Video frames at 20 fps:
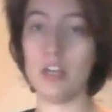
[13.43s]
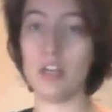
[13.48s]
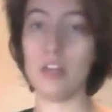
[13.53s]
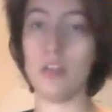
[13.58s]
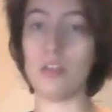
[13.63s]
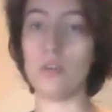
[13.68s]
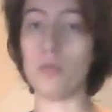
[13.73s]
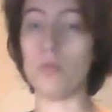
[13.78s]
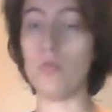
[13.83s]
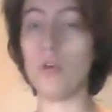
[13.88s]

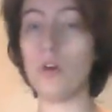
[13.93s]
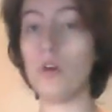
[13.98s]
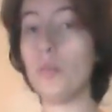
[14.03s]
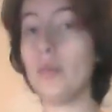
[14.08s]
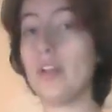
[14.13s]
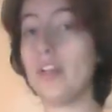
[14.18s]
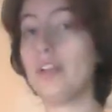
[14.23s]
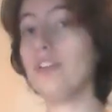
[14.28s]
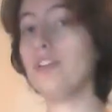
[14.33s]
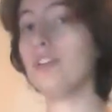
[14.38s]
the
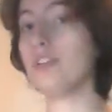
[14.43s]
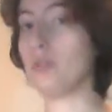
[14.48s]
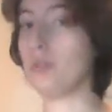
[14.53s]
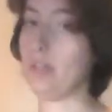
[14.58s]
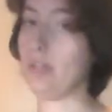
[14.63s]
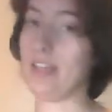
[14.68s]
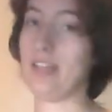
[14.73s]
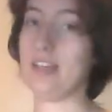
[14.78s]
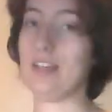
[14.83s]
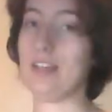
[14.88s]
Roman
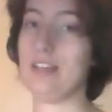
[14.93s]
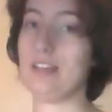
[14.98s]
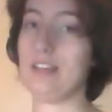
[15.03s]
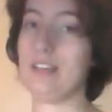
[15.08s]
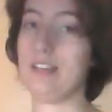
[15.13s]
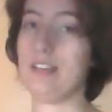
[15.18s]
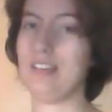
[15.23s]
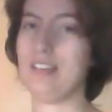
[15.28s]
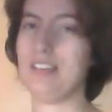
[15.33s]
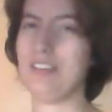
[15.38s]
tunica,
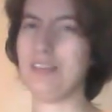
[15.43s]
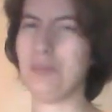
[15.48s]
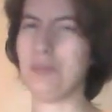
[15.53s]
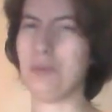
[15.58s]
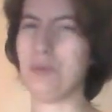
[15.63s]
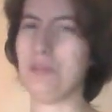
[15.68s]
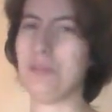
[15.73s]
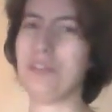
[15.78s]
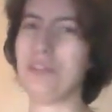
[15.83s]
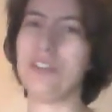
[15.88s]

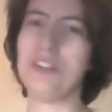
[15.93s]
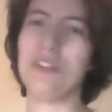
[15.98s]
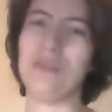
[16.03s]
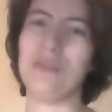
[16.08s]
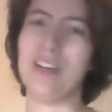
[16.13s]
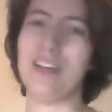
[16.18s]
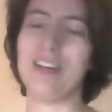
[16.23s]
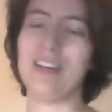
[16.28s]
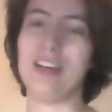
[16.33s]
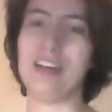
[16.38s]
or
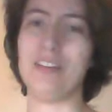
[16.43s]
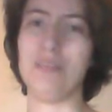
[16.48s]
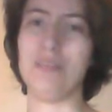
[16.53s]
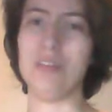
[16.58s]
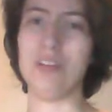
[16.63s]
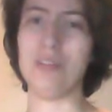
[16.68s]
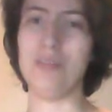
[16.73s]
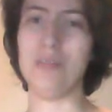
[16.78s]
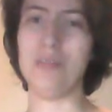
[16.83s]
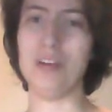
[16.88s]
tunic, I don't
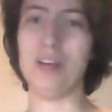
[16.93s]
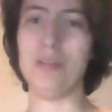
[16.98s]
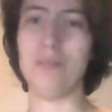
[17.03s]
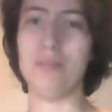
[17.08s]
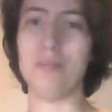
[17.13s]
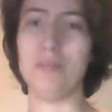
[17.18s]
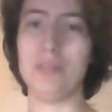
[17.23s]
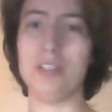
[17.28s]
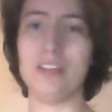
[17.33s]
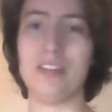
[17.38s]
know.
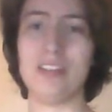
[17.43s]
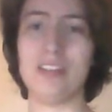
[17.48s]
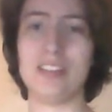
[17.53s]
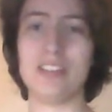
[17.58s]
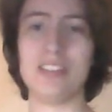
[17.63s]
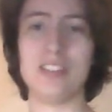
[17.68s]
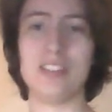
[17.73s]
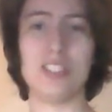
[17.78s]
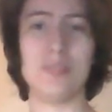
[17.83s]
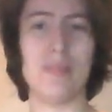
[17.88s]
I'm learning this
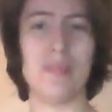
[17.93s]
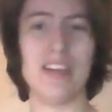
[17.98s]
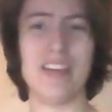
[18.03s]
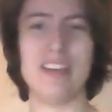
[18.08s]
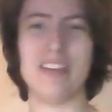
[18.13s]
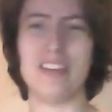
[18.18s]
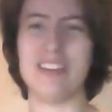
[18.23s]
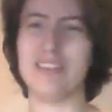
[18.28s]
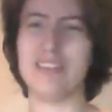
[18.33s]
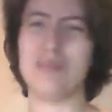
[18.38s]
in Spain.
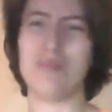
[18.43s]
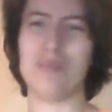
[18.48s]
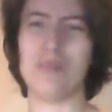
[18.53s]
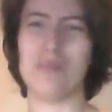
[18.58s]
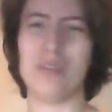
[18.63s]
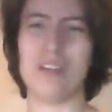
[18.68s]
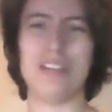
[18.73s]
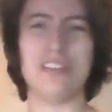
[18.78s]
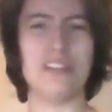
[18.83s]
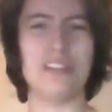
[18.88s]
I don't
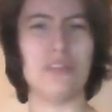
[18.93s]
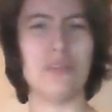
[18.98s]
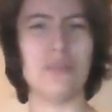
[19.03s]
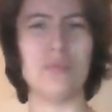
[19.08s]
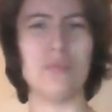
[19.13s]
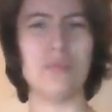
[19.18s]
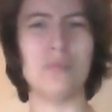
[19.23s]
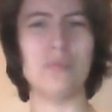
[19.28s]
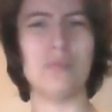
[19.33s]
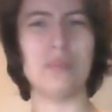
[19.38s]
quite know
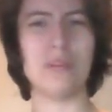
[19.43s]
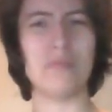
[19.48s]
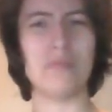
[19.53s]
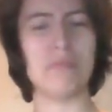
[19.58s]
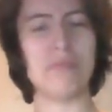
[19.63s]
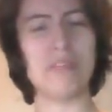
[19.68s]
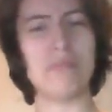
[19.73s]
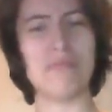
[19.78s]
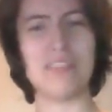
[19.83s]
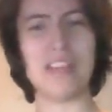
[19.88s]

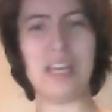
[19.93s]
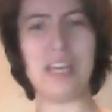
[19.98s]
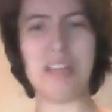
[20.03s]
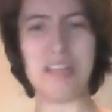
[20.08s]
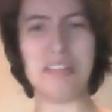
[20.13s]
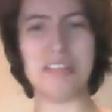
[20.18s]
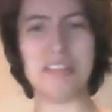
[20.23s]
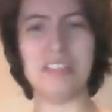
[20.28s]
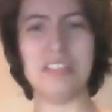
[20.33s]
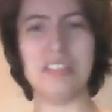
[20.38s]
if
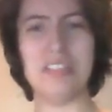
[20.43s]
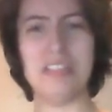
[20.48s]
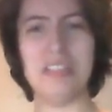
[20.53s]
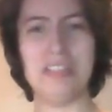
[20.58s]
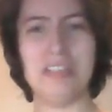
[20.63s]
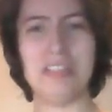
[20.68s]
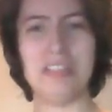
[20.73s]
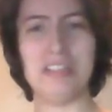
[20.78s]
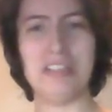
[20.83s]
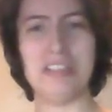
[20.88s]
that's
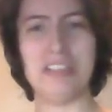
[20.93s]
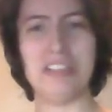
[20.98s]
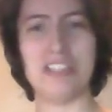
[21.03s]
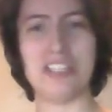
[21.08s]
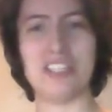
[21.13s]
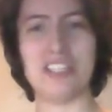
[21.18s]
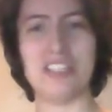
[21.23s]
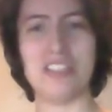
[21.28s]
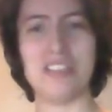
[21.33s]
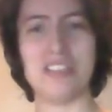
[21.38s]

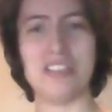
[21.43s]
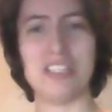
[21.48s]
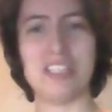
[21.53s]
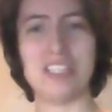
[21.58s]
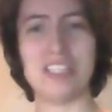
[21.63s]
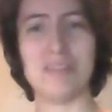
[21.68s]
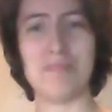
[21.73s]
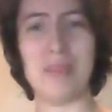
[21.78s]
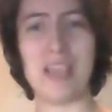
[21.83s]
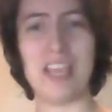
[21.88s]
just
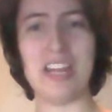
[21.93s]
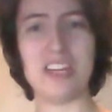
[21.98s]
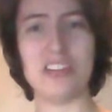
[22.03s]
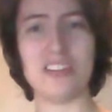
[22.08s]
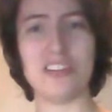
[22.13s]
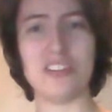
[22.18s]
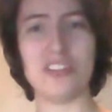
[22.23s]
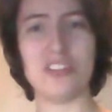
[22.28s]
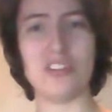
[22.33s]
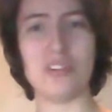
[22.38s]

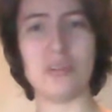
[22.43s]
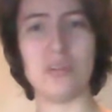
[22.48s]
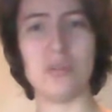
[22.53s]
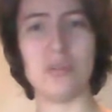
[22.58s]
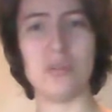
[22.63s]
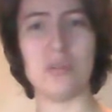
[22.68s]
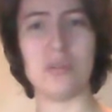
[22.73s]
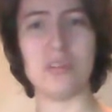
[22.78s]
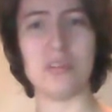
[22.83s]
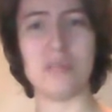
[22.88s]
Spanish
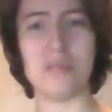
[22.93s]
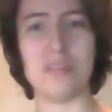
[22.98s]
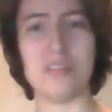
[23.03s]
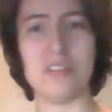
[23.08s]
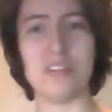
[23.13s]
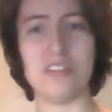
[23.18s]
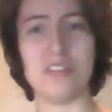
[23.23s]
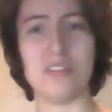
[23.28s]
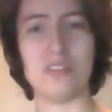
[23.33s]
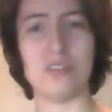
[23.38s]
or
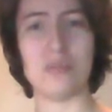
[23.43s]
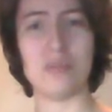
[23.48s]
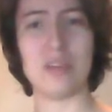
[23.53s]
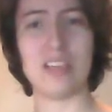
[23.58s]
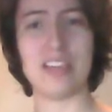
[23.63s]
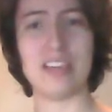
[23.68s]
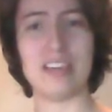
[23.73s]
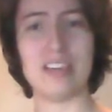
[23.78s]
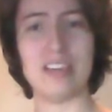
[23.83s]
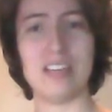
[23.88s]

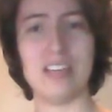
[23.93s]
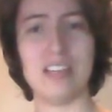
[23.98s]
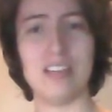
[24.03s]
Greek.